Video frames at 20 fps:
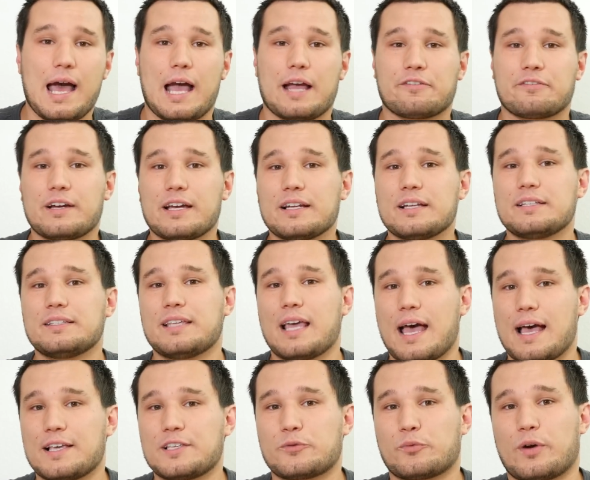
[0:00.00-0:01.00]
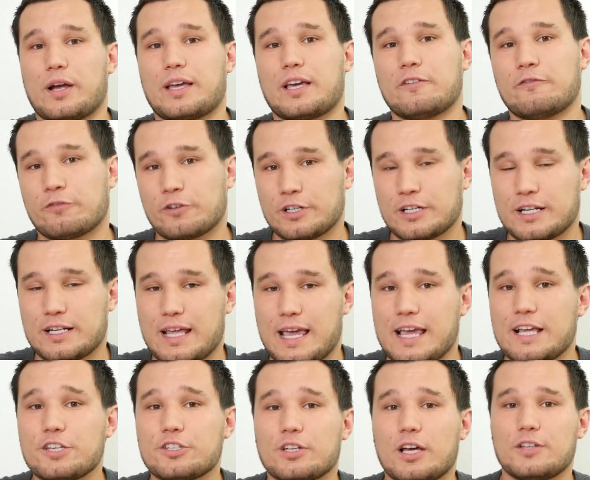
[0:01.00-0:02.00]
I ran a test where I converted
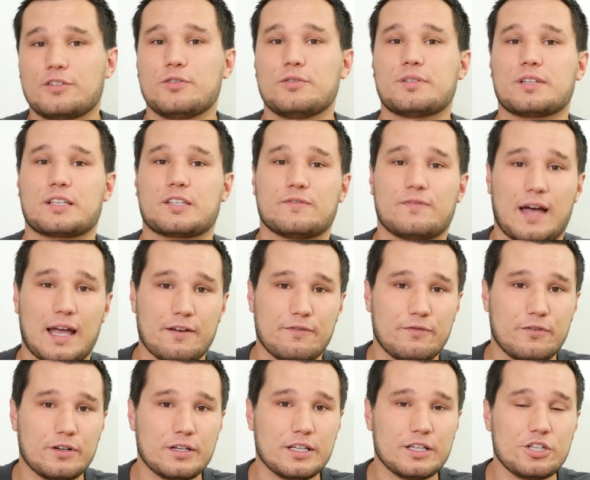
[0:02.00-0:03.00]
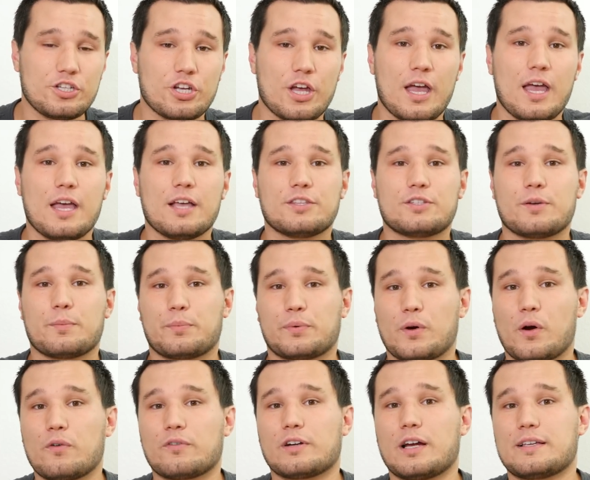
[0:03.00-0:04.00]
H.265 footage to
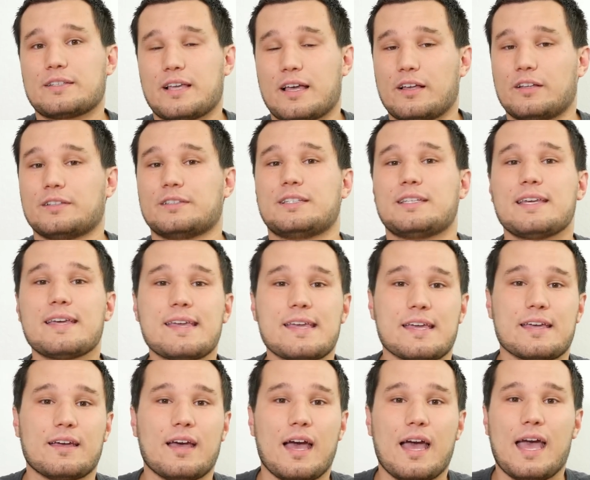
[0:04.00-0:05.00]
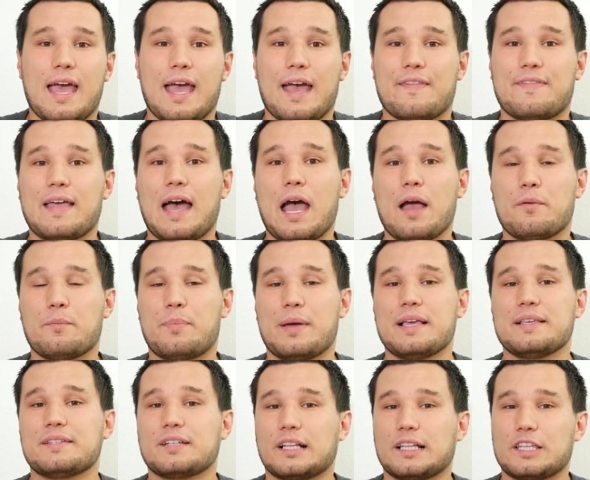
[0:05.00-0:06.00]
ProRes LT, and that
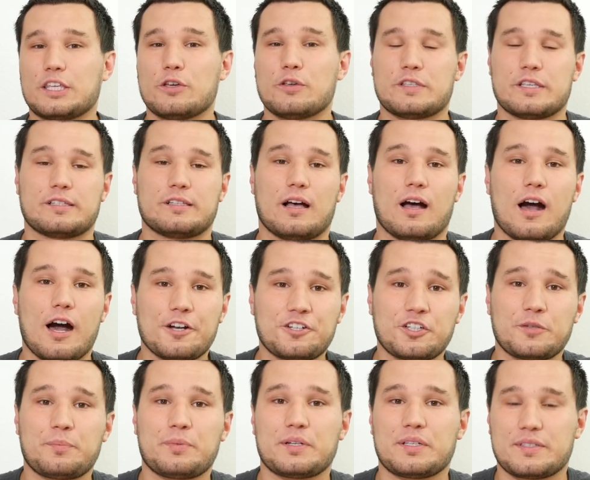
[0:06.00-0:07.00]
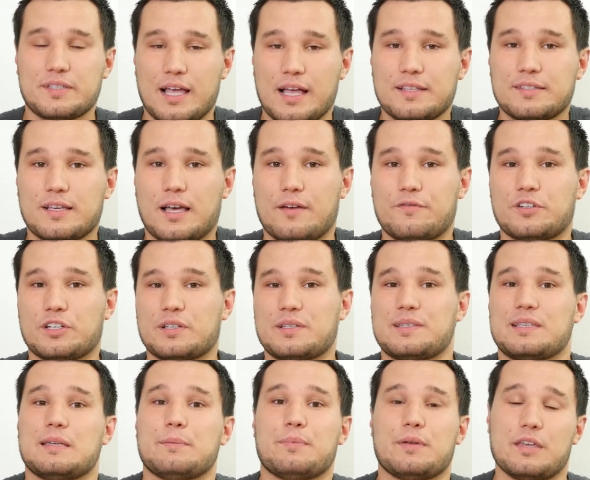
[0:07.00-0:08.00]
basically uses 100% of your
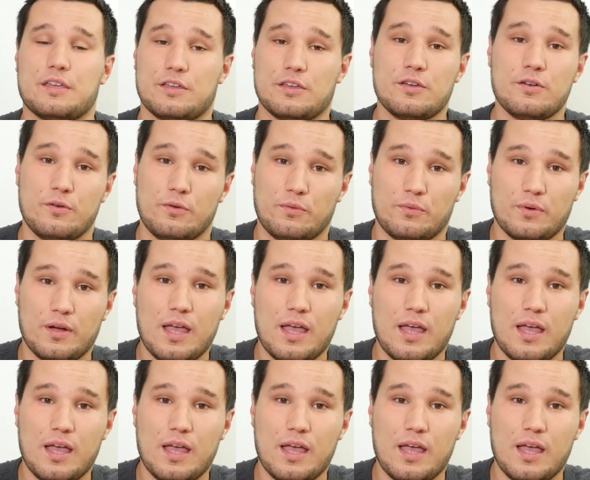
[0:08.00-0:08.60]
CPU.